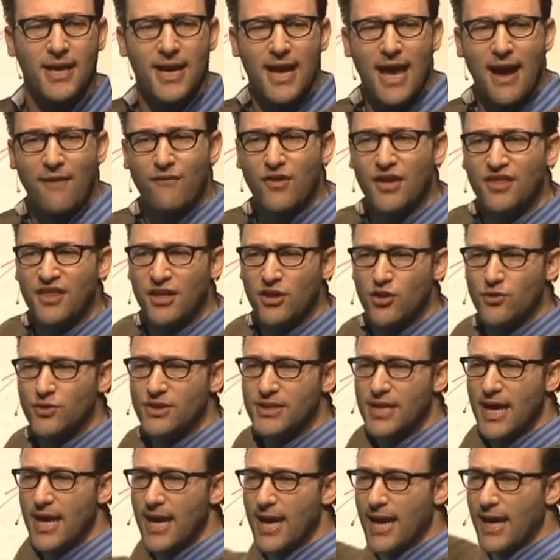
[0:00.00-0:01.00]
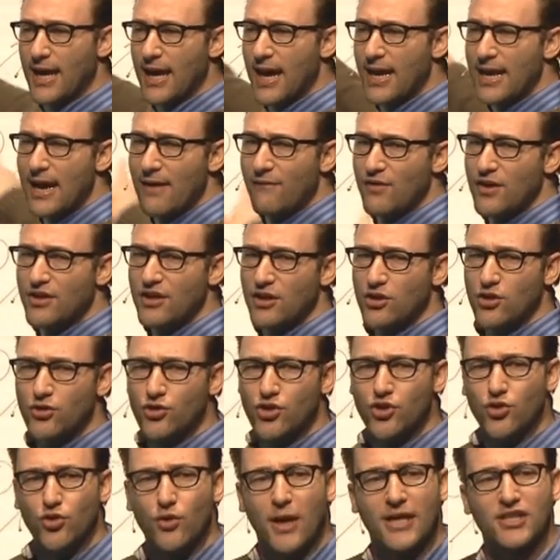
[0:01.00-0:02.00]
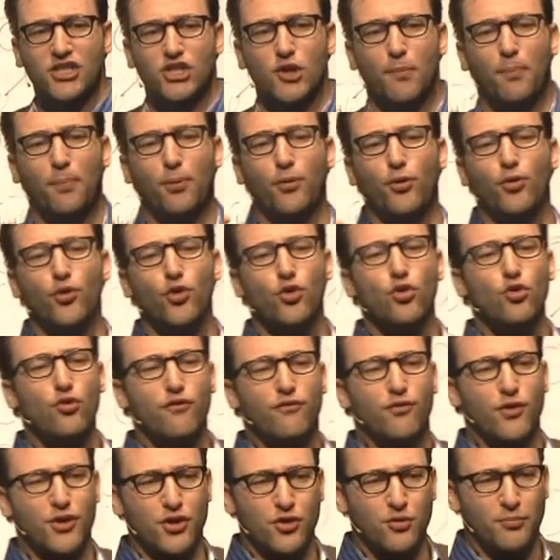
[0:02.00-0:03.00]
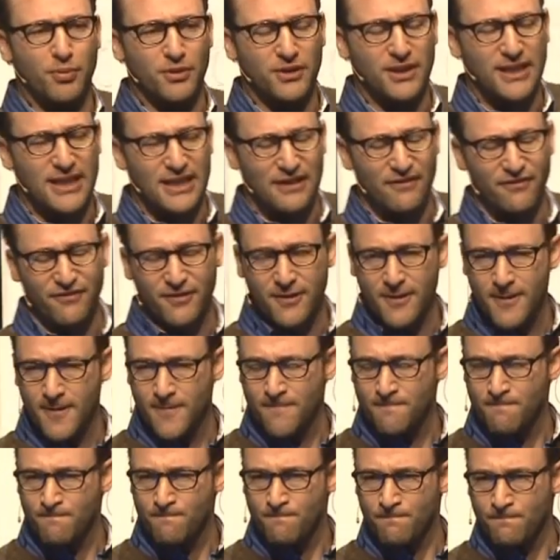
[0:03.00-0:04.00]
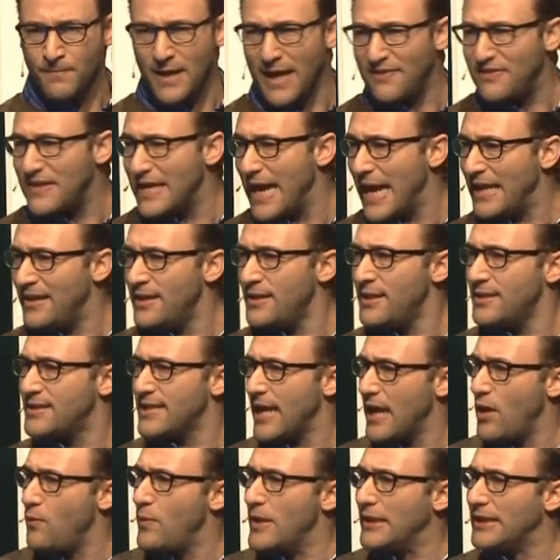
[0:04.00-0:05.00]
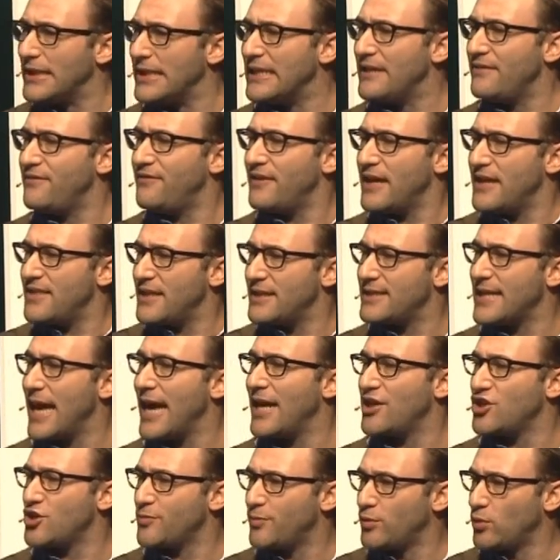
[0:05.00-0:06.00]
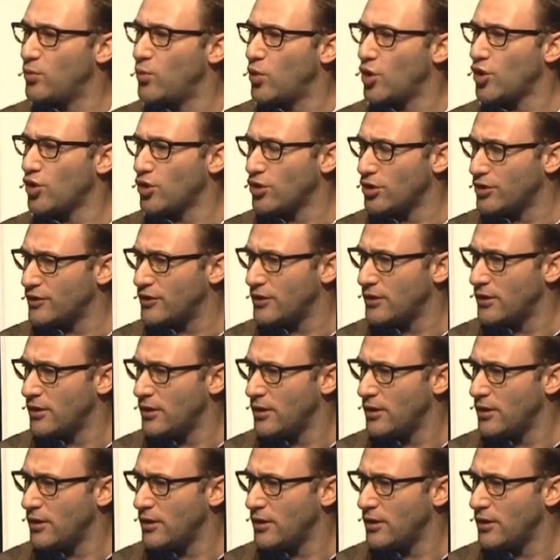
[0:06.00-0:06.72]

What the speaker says: Everything you say and everything you do has to prove what you believe. At the end of the day, we live in the tangible world.